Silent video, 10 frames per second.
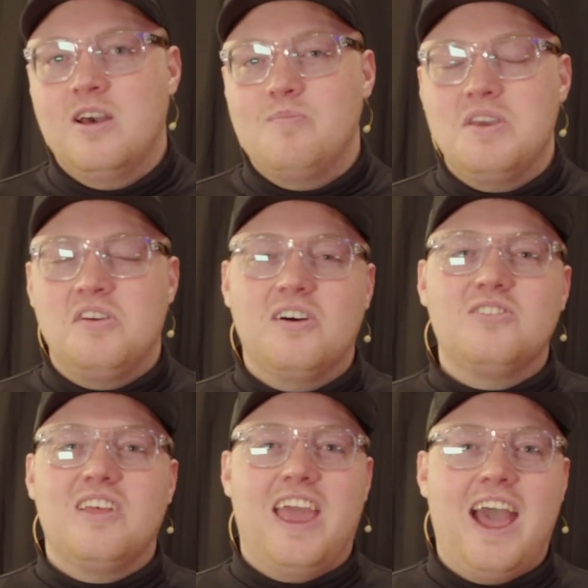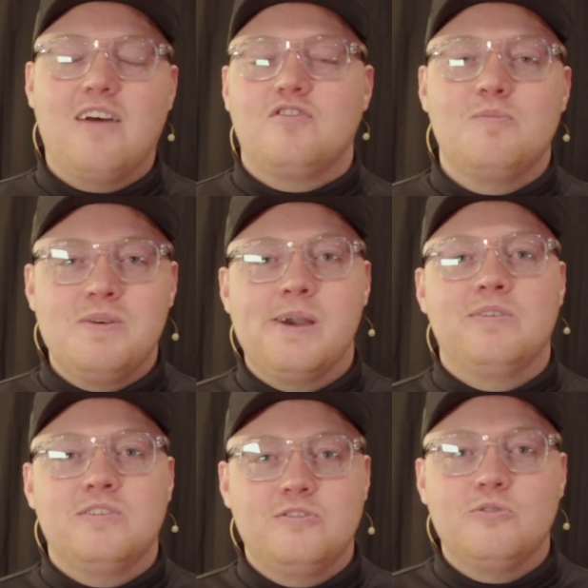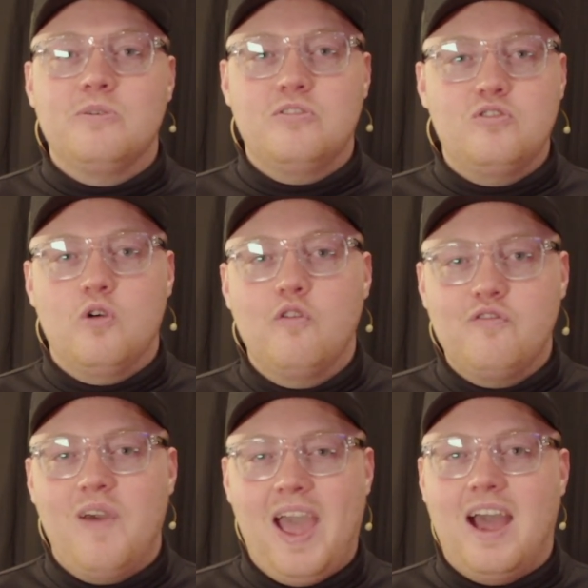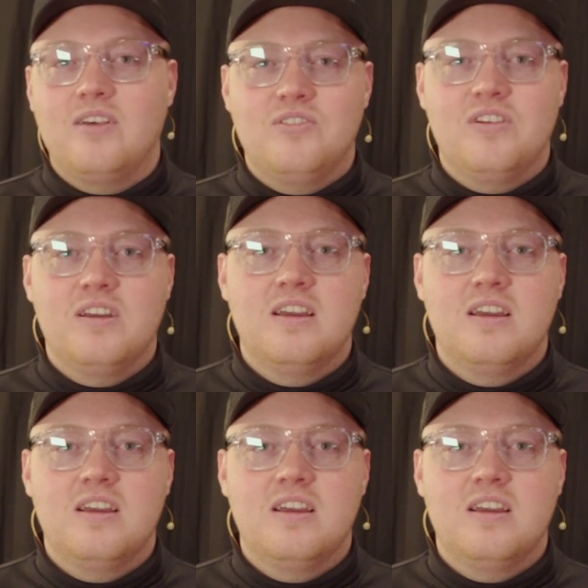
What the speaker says: because they have to be able to do it so fast.